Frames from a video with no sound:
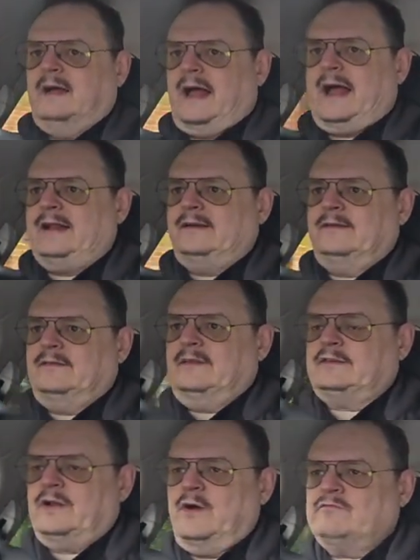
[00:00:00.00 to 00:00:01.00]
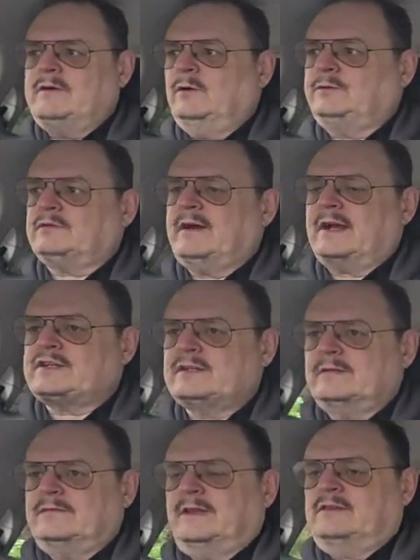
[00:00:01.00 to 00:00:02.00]
And there's no real
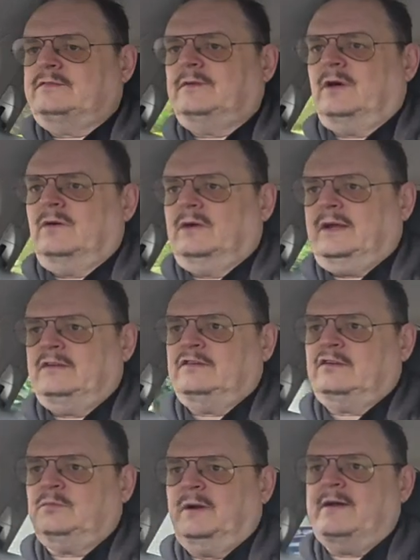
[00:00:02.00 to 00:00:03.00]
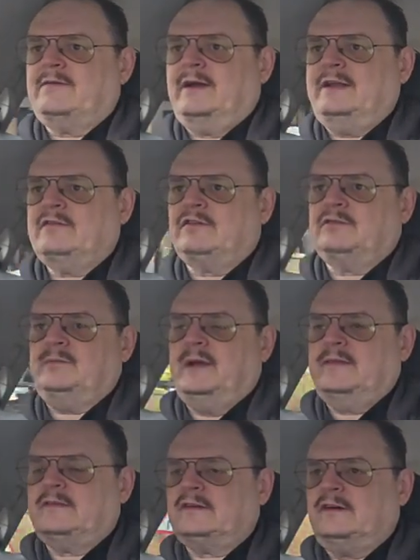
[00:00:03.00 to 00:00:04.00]
direction for this vlog. It's just whatever interests me
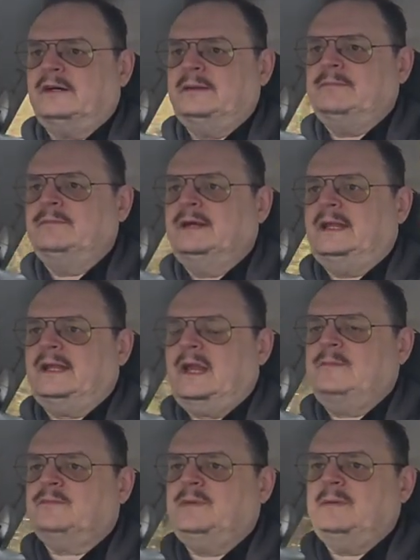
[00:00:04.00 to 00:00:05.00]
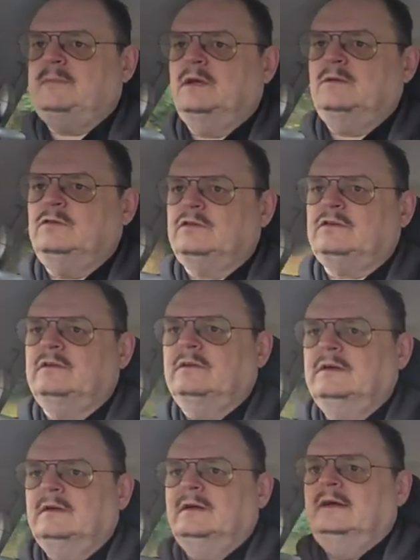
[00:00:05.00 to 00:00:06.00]
at the time, and it keeps me amused,
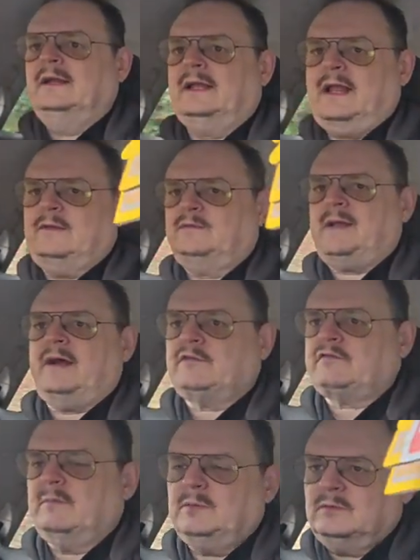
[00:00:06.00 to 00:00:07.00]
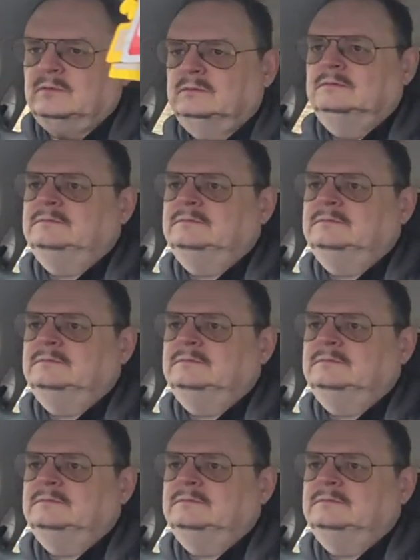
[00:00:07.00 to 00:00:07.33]
it keeps me out of trouble.